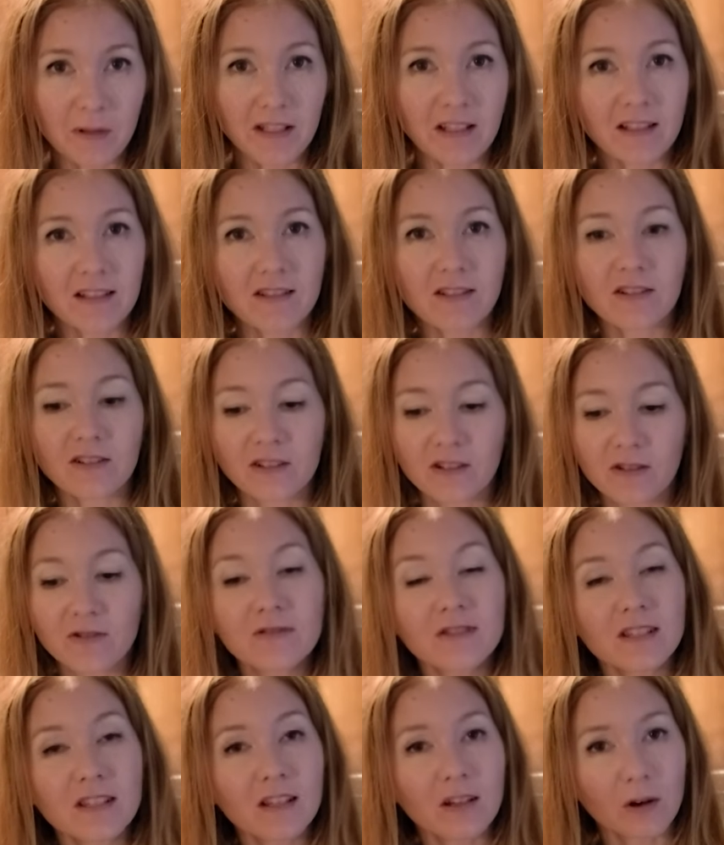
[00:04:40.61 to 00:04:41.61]
because you're
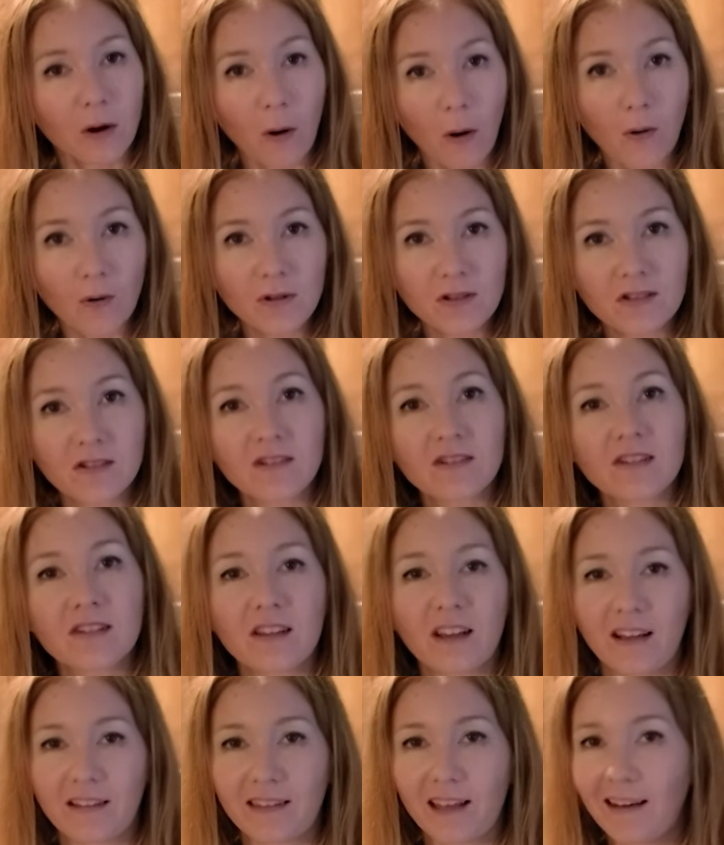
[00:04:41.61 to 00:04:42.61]
using your holster.
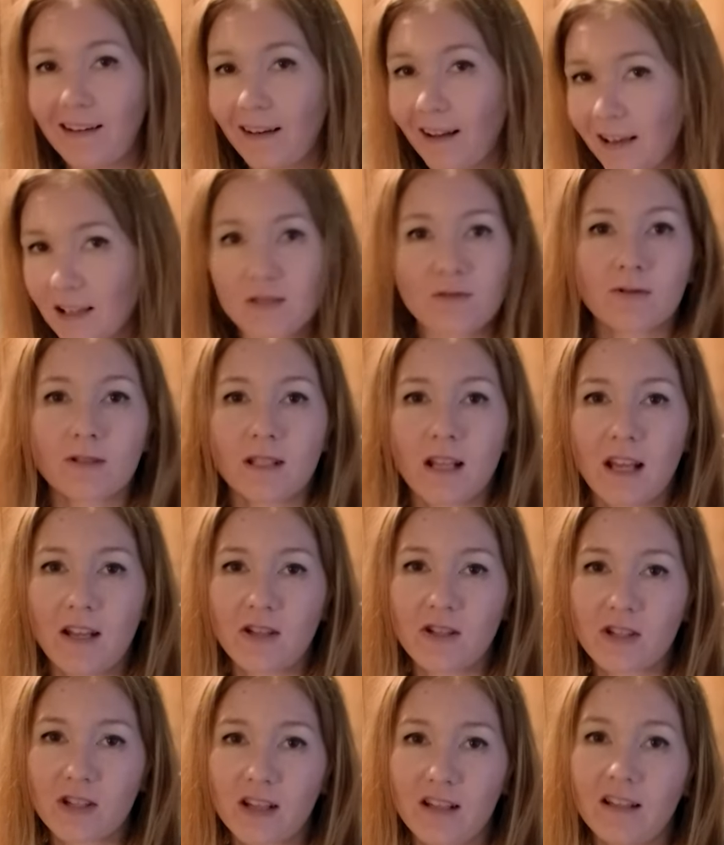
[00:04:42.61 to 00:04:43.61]
So you got that nice
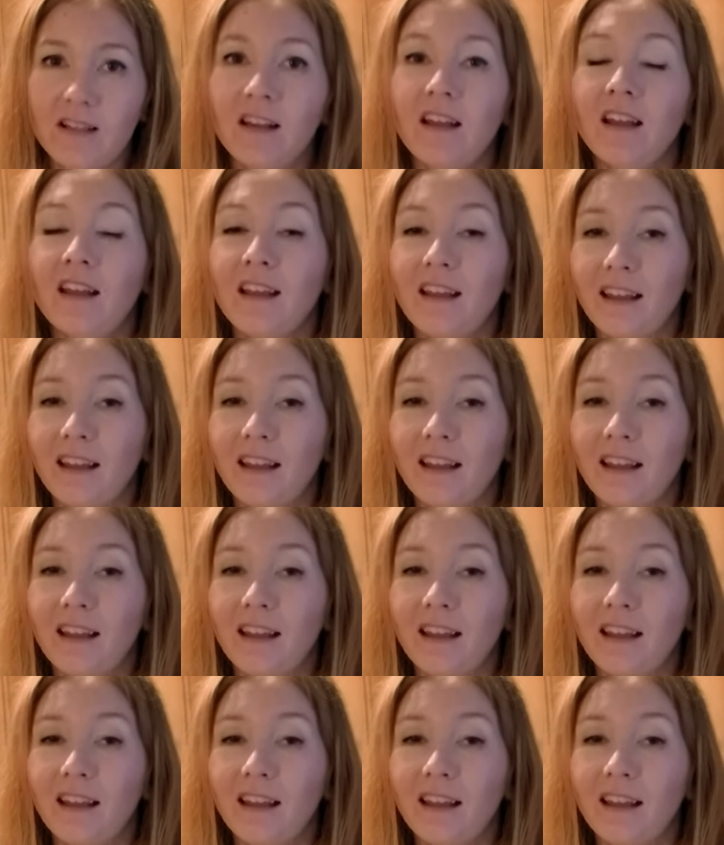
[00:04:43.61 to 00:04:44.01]
retention.